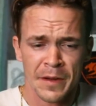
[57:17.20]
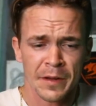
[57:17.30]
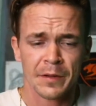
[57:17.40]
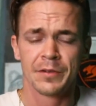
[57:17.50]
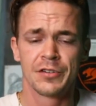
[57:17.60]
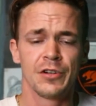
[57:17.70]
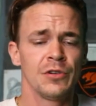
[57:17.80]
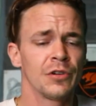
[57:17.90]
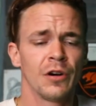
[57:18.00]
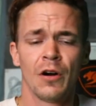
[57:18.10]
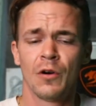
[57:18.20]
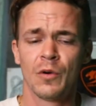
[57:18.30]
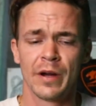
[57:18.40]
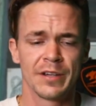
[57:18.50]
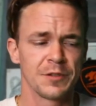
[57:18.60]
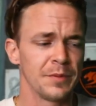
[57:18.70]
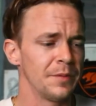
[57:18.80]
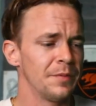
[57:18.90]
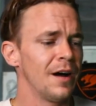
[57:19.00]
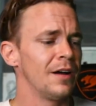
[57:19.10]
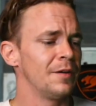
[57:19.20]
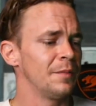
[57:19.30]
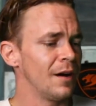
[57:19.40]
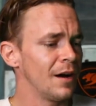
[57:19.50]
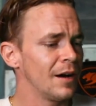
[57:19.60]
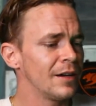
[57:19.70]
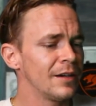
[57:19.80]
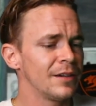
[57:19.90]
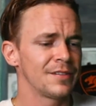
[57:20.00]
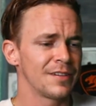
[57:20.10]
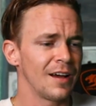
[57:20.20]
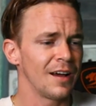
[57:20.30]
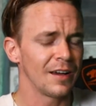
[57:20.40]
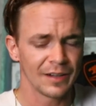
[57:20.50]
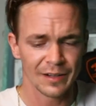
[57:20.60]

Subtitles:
But you'd always be by my side.